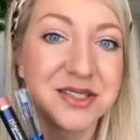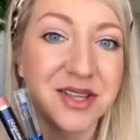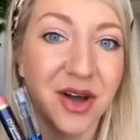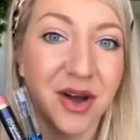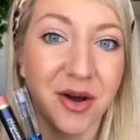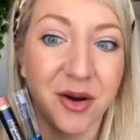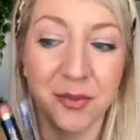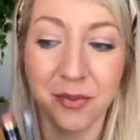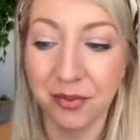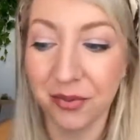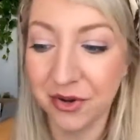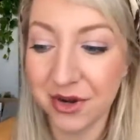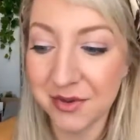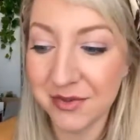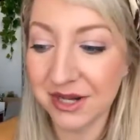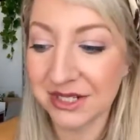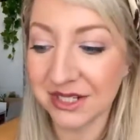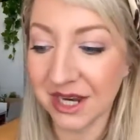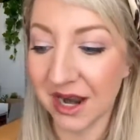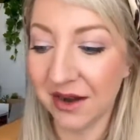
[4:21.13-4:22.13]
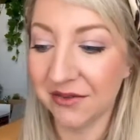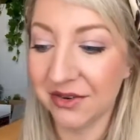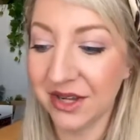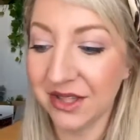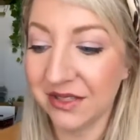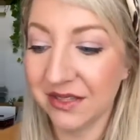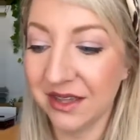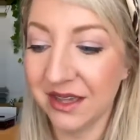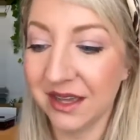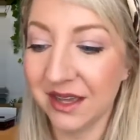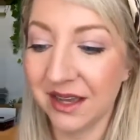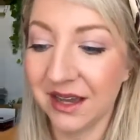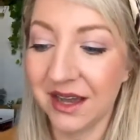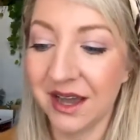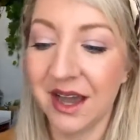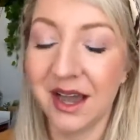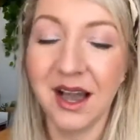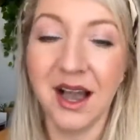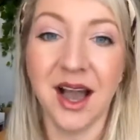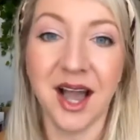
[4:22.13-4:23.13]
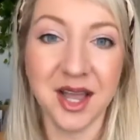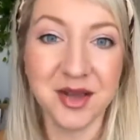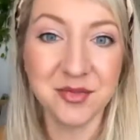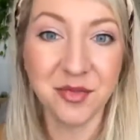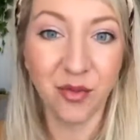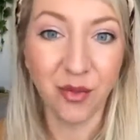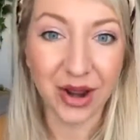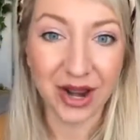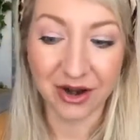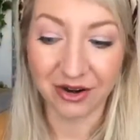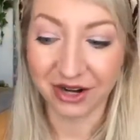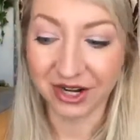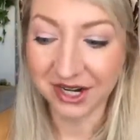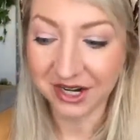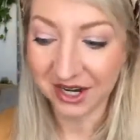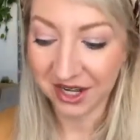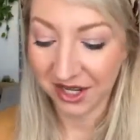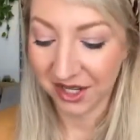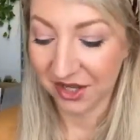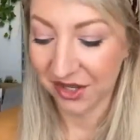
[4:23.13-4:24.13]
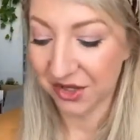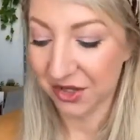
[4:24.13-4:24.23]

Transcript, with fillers: So pretty much everything I'm wearing,